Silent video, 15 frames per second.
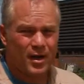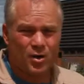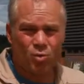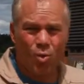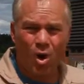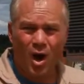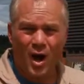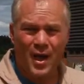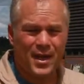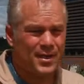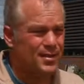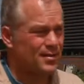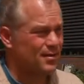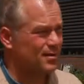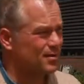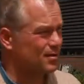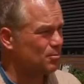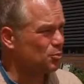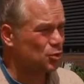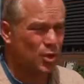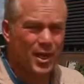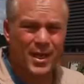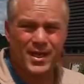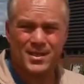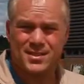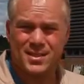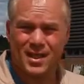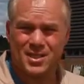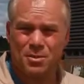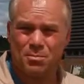and wide
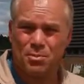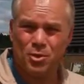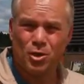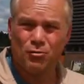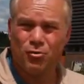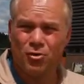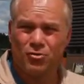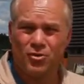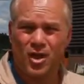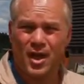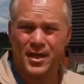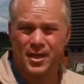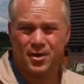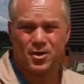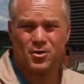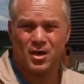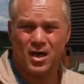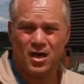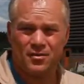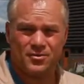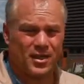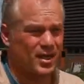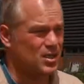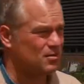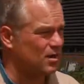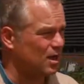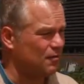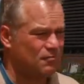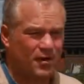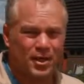praised as a beautiful flying aircraft and
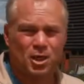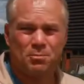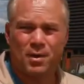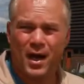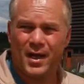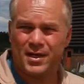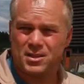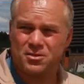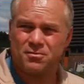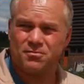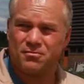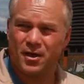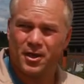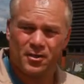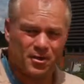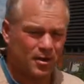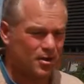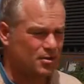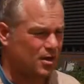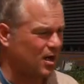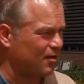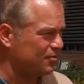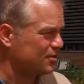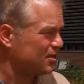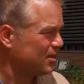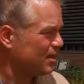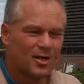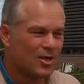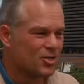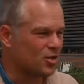a fighter pilot's fighter aircraft.
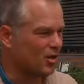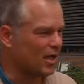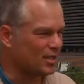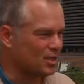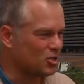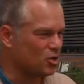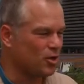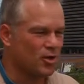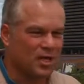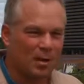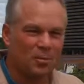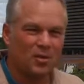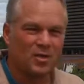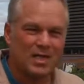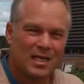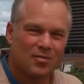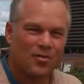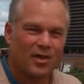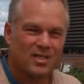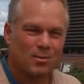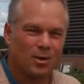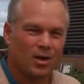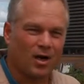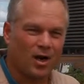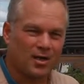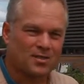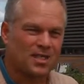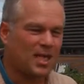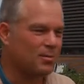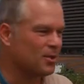So I'd like to show you a couple of neat things about our
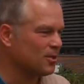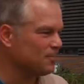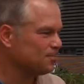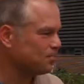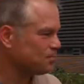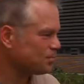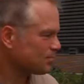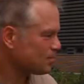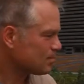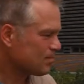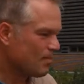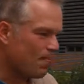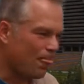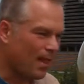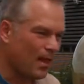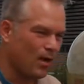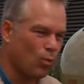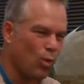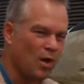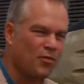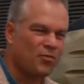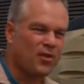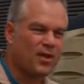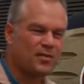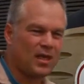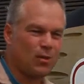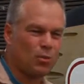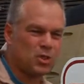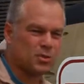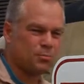Sabre. One thing
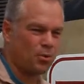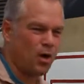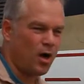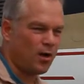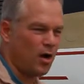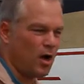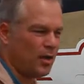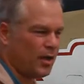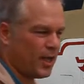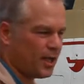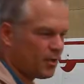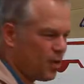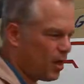that was brought on later